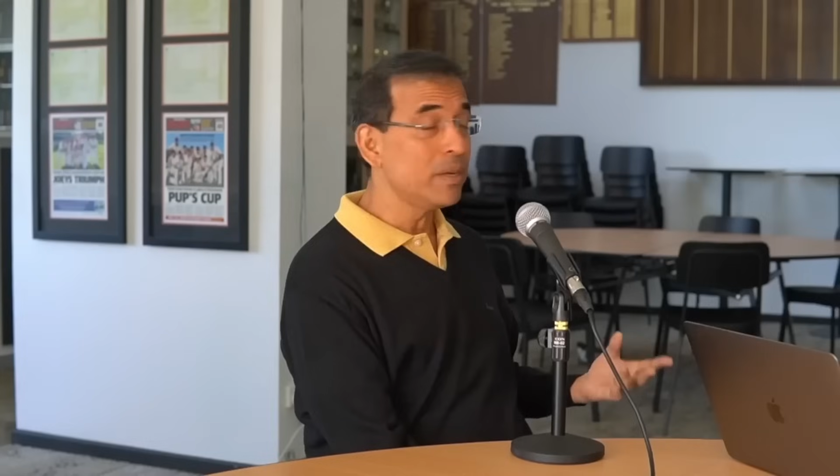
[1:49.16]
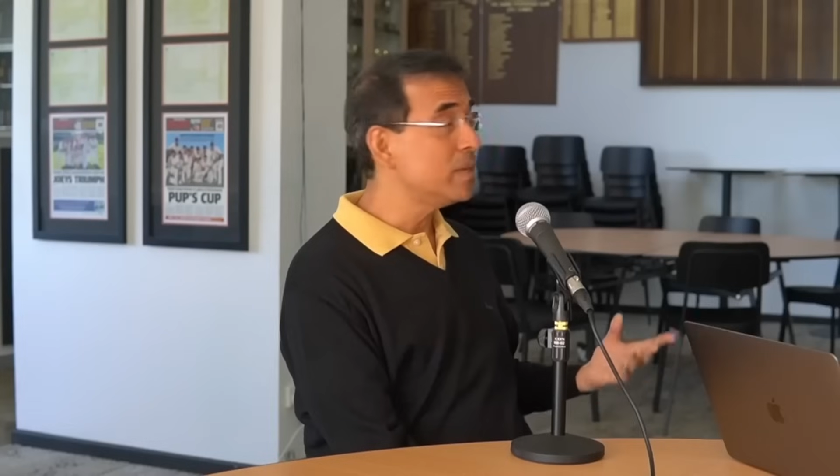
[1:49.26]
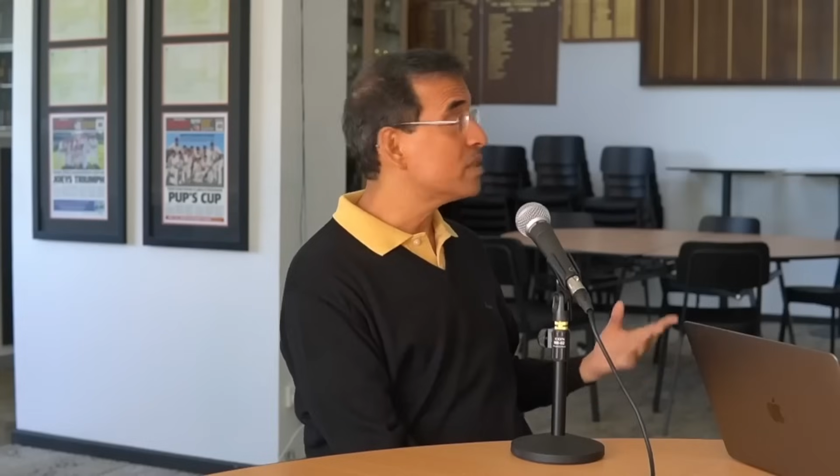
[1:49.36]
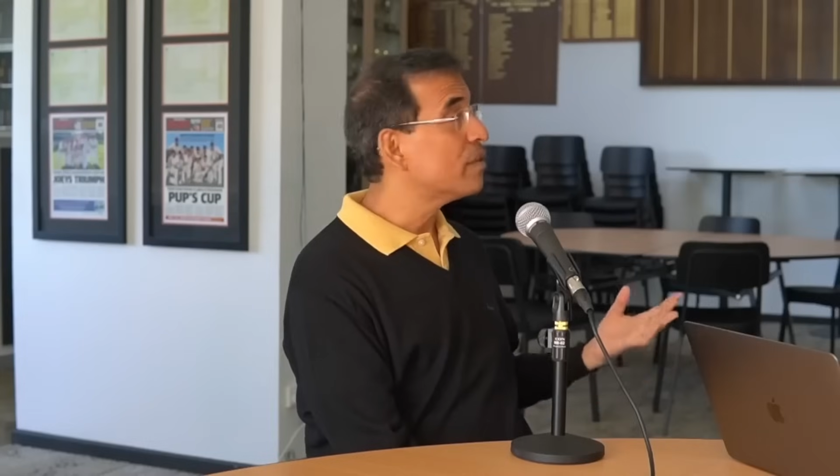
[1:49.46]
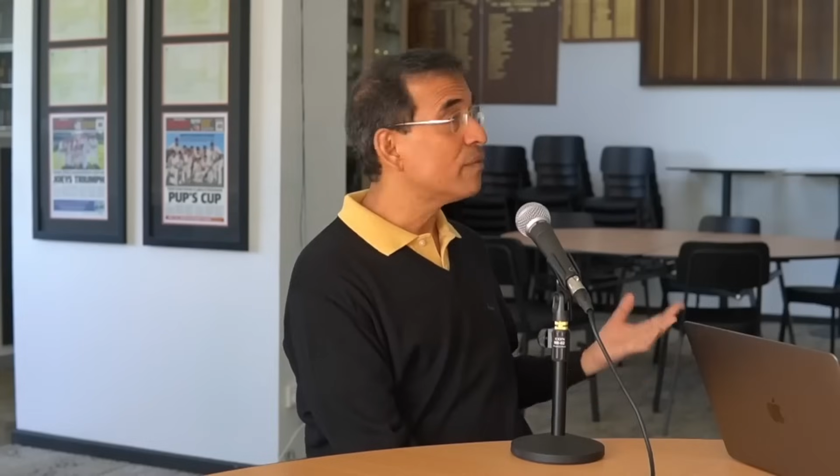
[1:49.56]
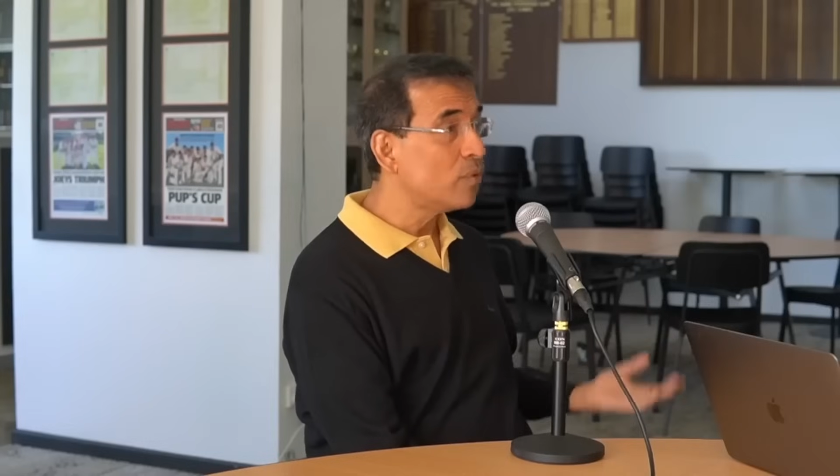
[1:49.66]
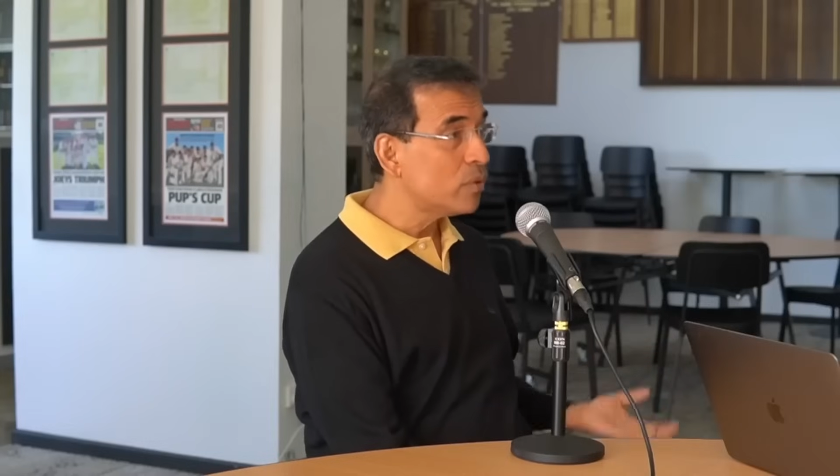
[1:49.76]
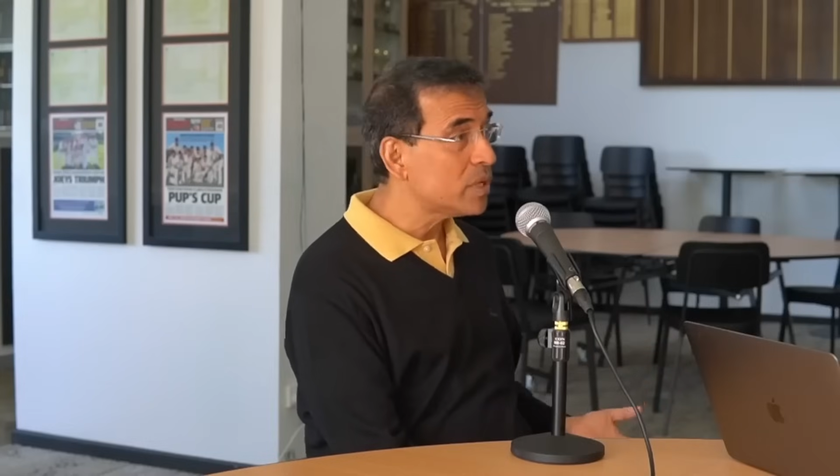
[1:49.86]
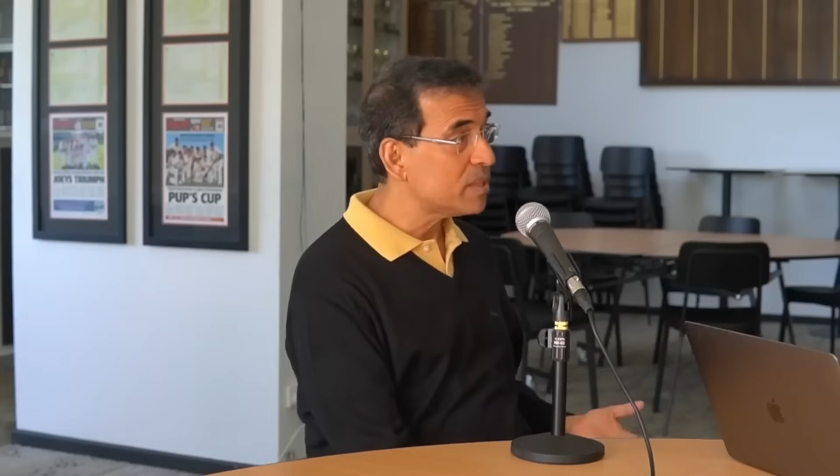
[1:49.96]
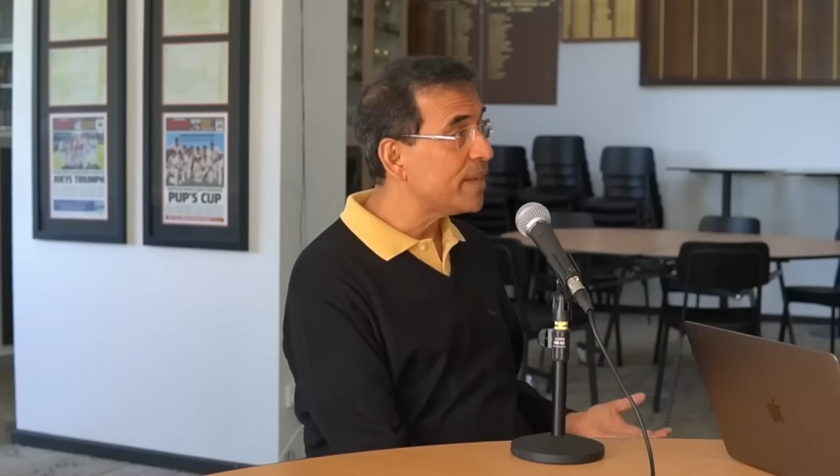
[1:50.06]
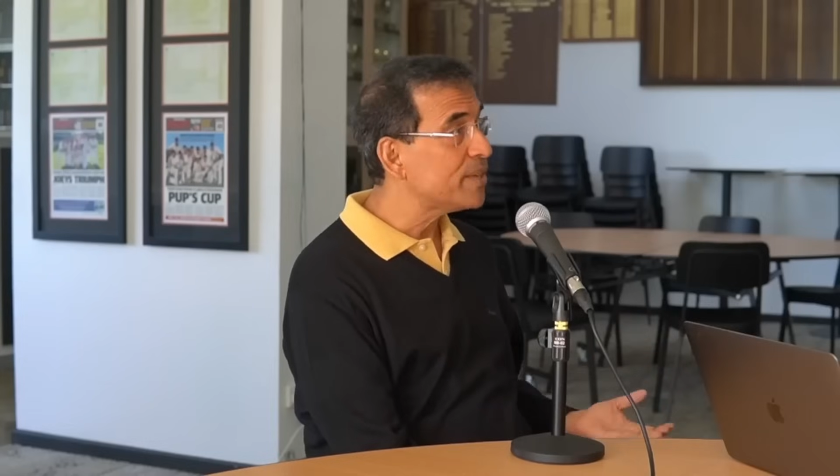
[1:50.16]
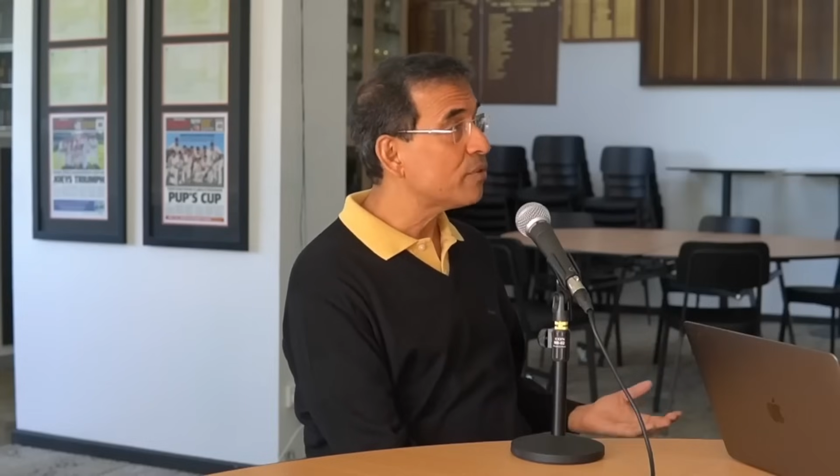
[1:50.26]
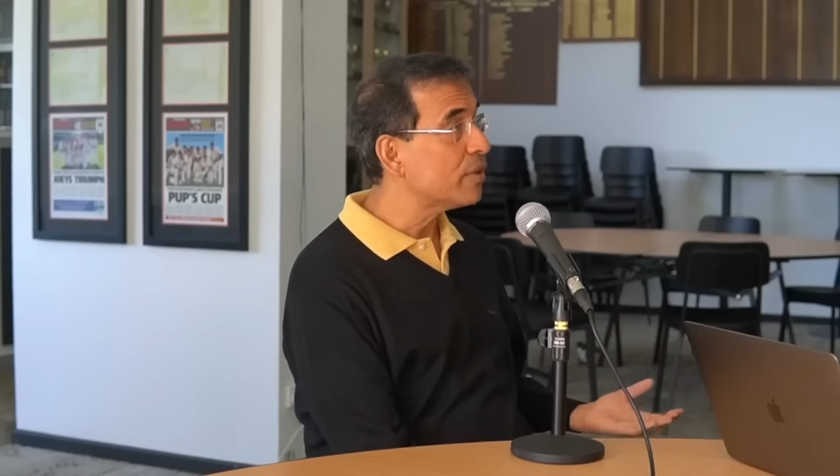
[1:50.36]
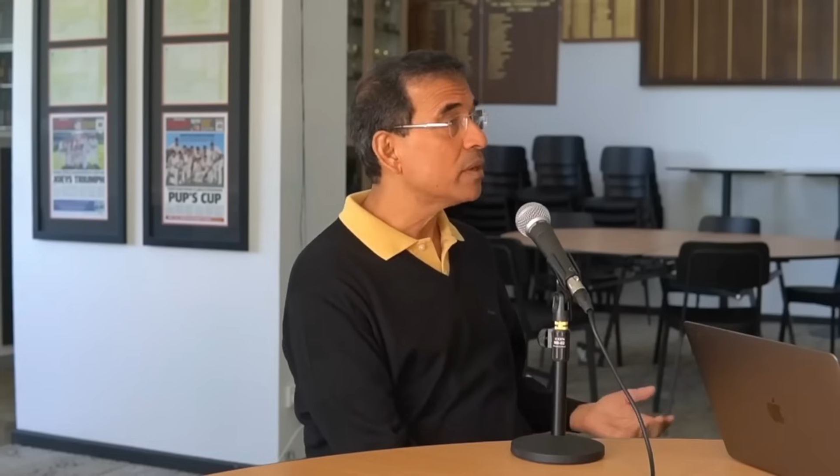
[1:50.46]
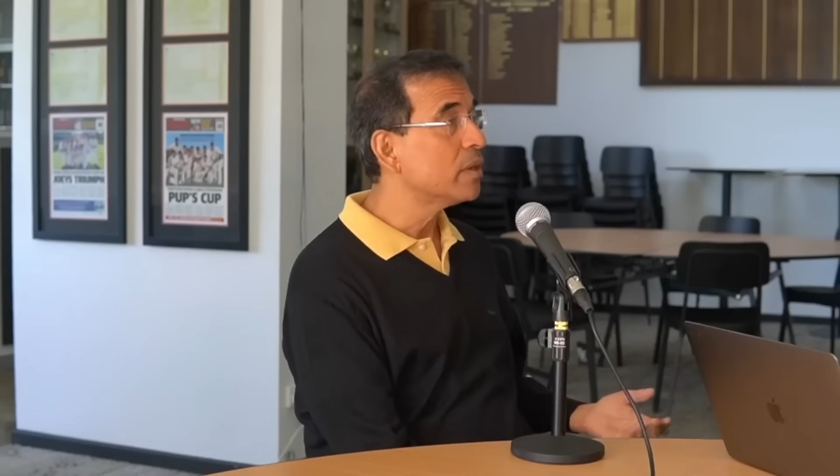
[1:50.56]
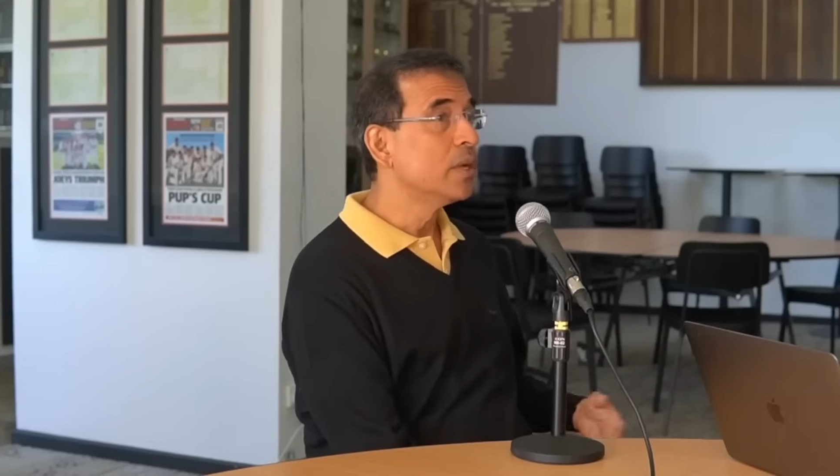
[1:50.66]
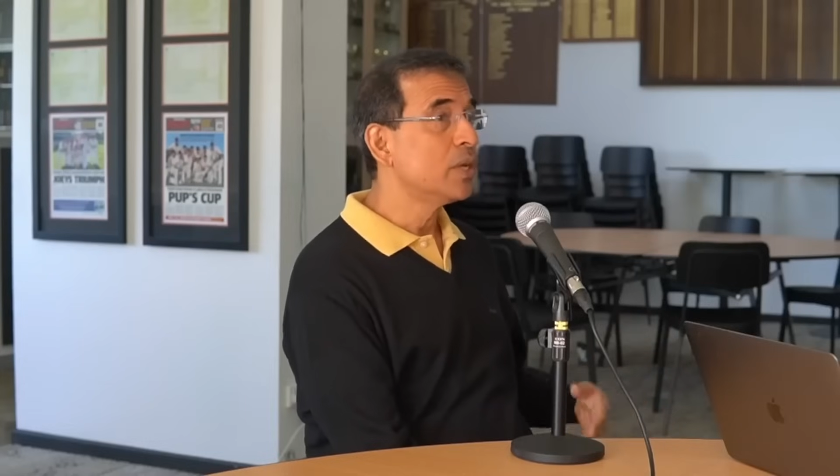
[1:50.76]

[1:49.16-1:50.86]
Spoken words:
Indies can't afford test match cricket.